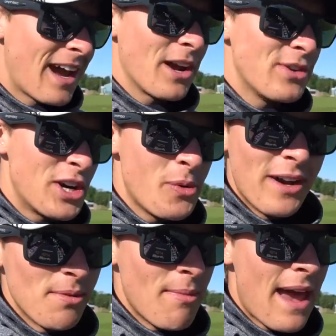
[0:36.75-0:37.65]
I
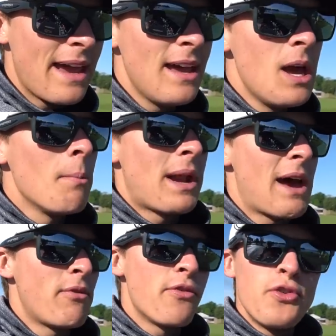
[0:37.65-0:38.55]
graduated in May, but I
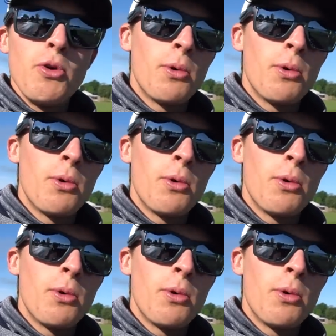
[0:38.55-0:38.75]
have a few